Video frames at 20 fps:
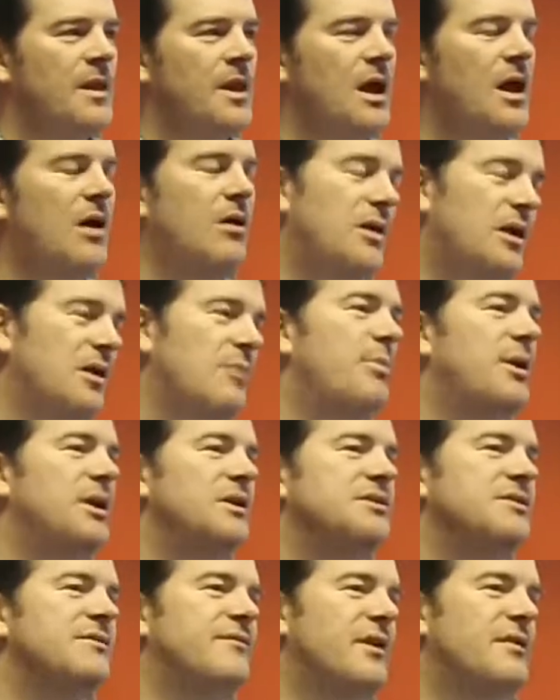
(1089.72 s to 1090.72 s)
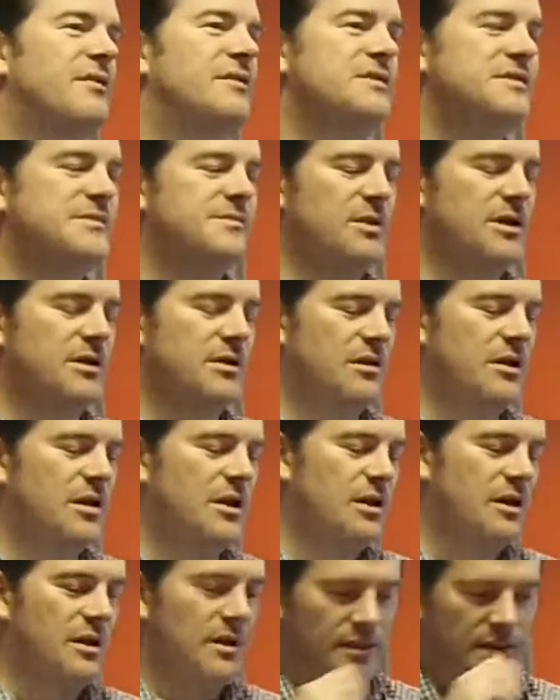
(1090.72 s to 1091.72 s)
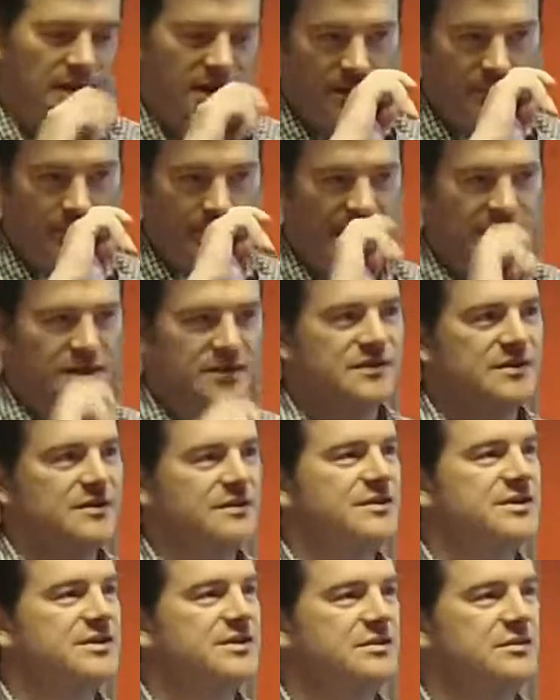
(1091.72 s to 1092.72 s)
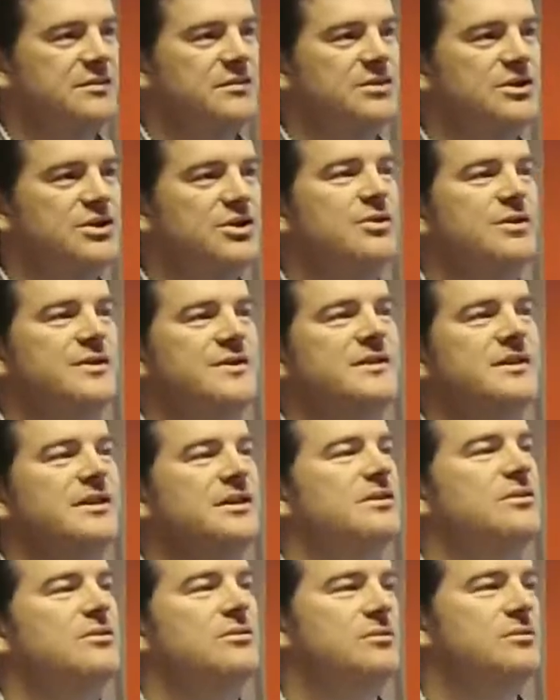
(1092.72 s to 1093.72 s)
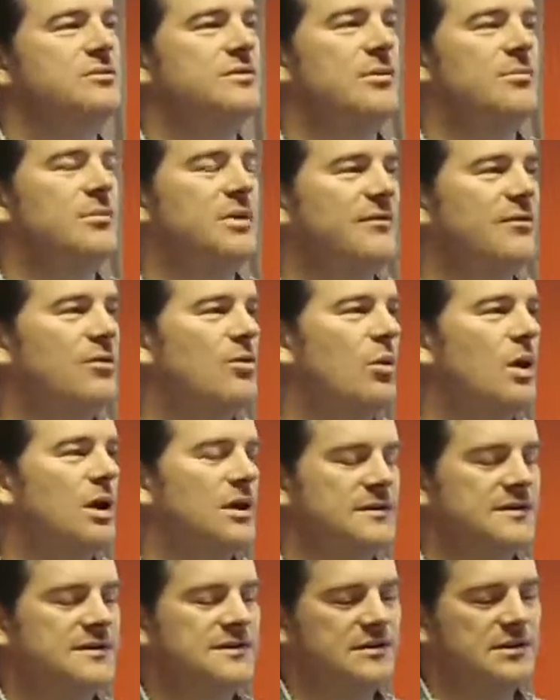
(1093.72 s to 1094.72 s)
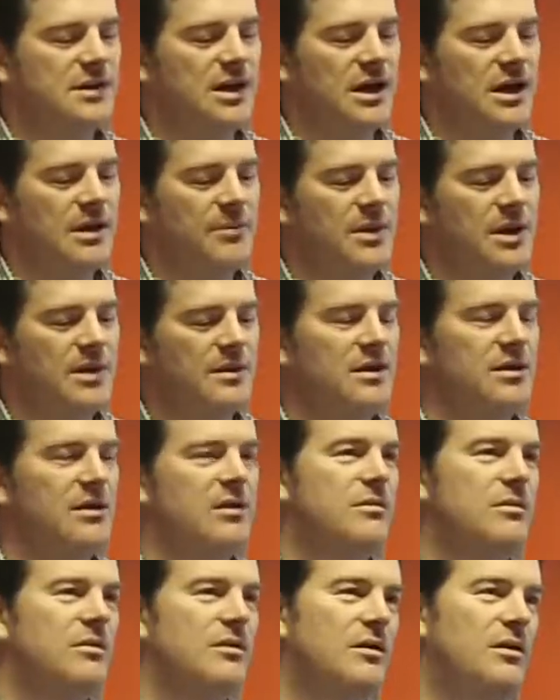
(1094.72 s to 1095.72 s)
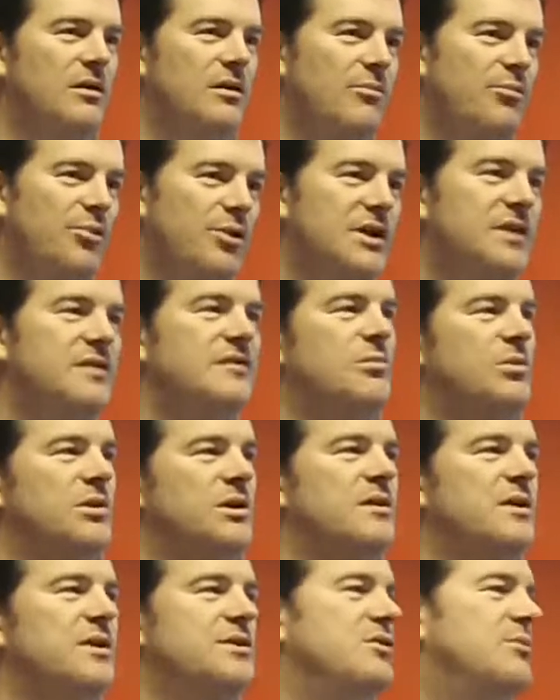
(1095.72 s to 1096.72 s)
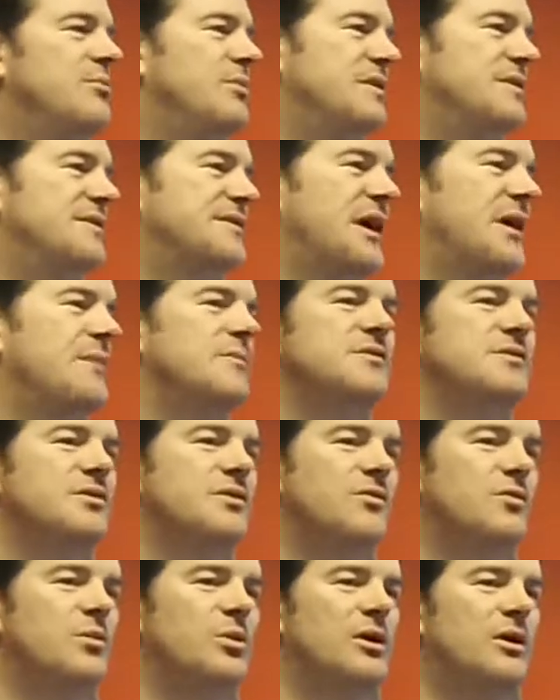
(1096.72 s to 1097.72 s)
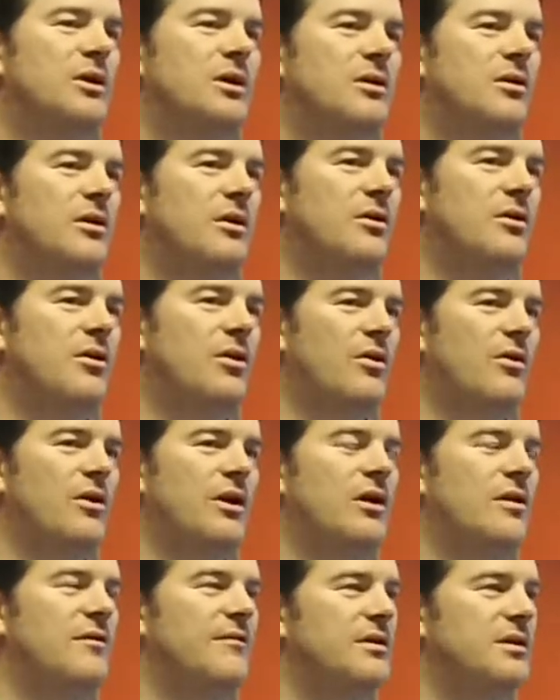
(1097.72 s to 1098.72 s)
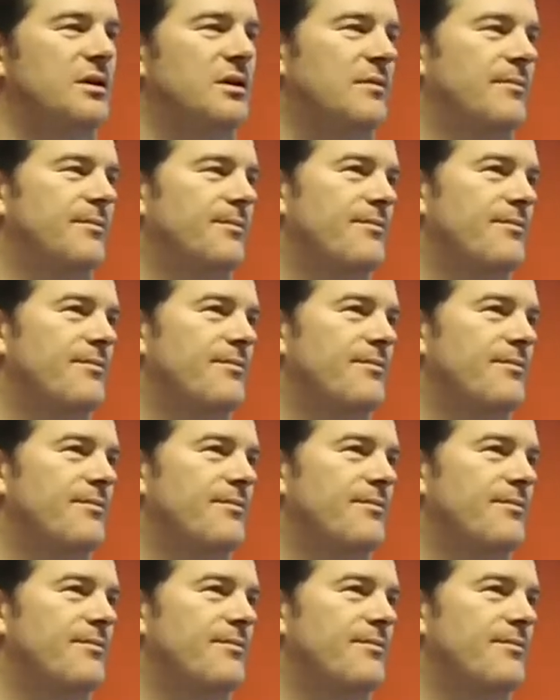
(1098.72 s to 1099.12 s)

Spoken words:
and a bunch of others, but they're the main sort of jurisdictional top-level ones. And then predictably, there should be the same sort of work occurring over the